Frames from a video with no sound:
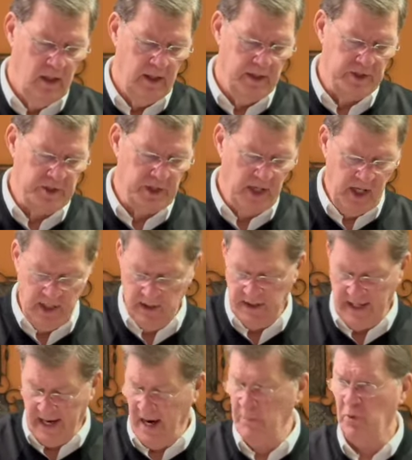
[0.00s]
is the king of
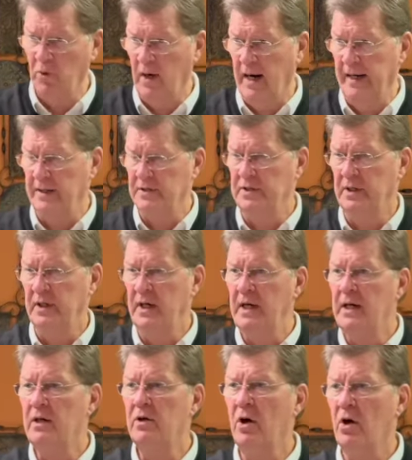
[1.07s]
the Amorites, and
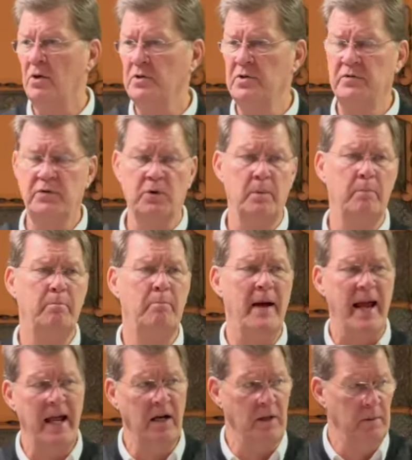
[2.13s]
he calls for
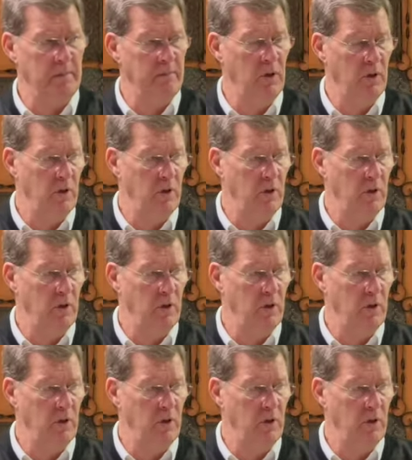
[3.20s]
Balaam,